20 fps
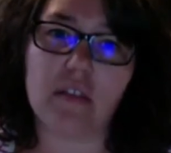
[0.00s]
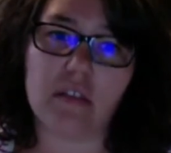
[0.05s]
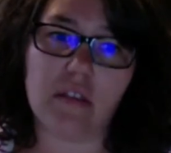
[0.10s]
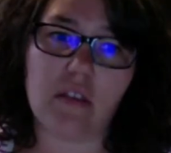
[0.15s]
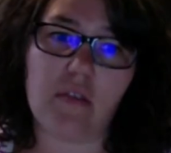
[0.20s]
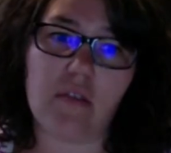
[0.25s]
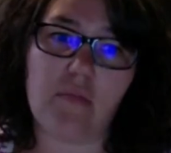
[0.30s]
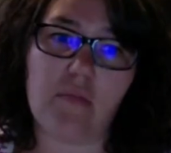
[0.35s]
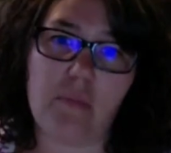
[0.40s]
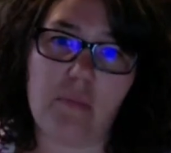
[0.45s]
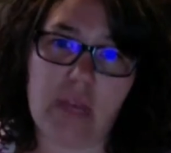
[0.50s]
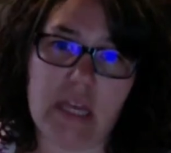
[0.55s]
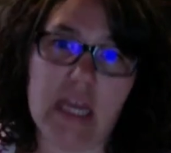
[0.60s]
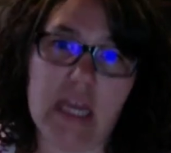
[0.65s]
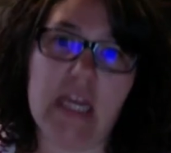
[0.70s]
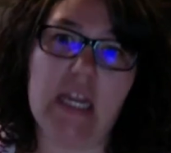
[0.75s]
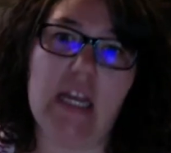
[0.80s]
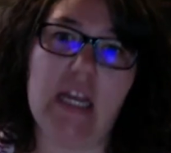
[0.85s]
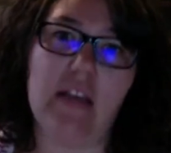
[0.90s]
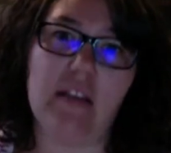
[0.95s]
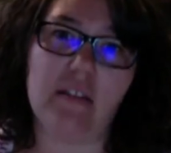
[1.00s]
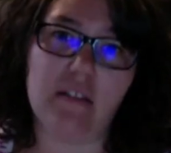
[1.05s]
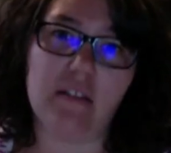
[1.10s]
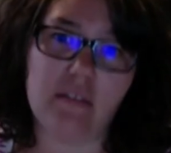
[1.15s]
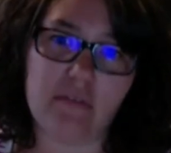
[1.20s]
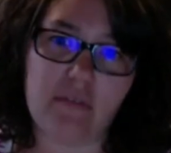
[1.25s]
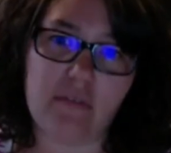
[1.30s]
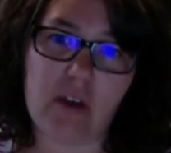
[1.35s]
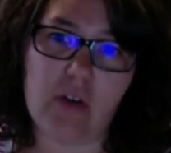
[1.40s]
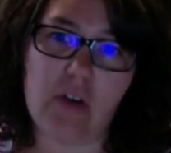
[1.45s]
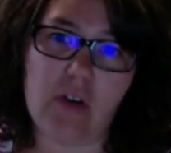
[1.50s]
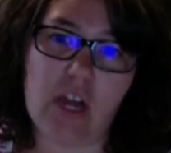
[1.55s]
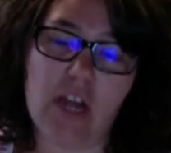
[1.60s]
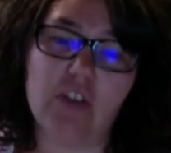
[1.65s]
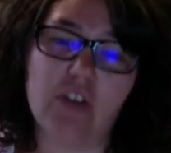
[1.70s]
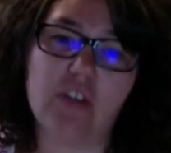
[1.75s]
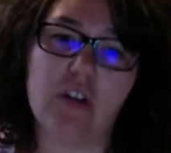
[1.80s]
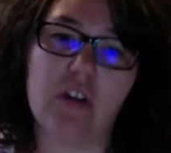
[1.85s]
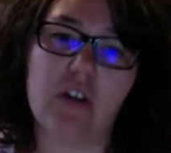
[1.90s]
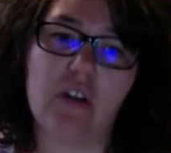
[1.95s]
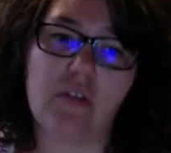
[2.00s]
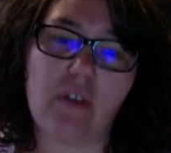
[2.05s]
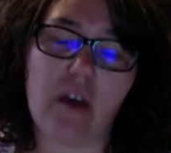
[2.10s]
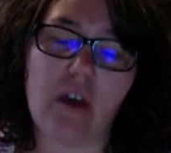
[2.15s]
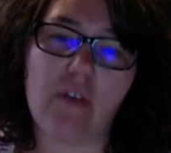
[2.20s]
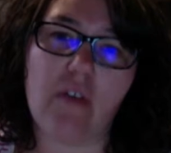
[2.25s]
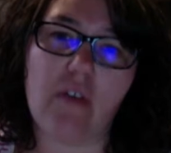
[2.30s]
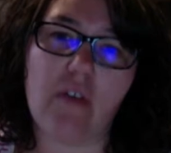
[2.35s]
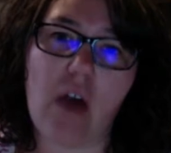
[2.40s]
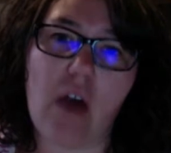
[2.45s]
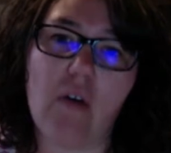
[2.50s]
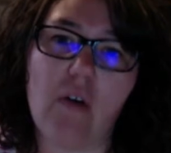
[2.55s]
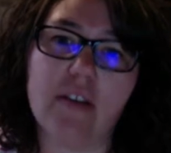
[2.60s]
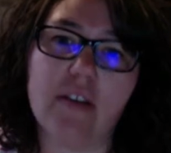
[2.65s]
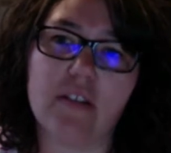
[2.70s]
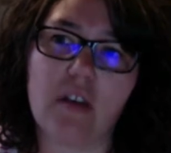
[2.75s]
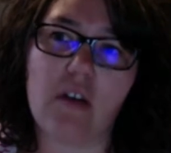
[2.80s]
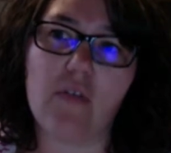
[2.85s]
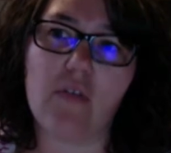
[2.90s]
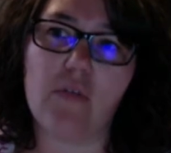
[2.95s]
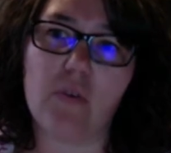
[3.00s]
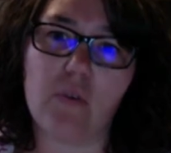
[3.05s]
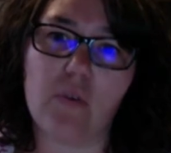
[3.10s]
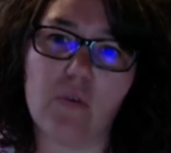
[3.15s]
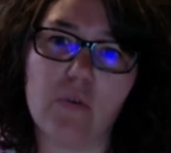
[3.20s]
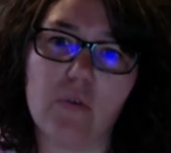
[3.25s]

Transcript: the beginning foundation of how I saw food.